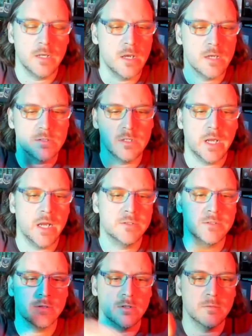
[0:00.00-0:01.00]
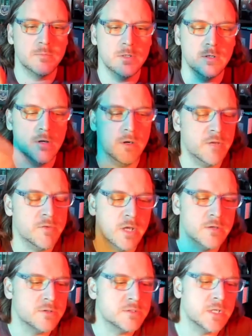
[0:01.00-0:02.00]
That doesn't answer you don't even
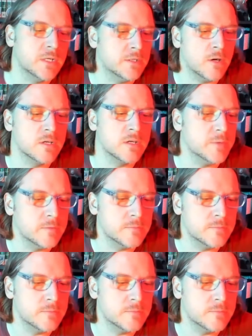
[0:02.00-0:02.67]
understand the argument.